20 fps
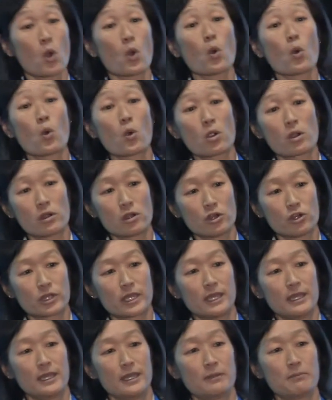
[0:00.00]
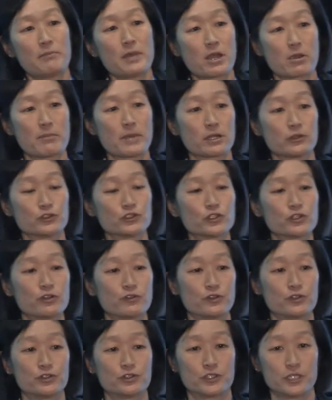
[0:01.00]
or hooking in bare metal
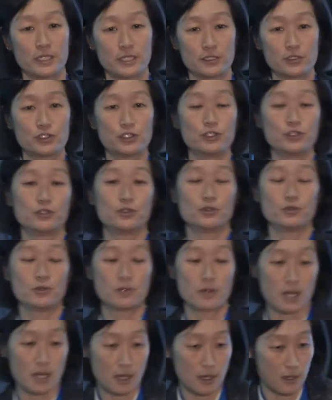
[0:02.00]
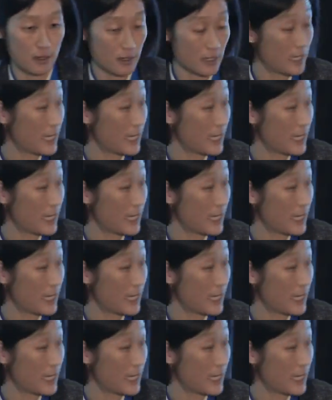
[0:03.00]
servers into a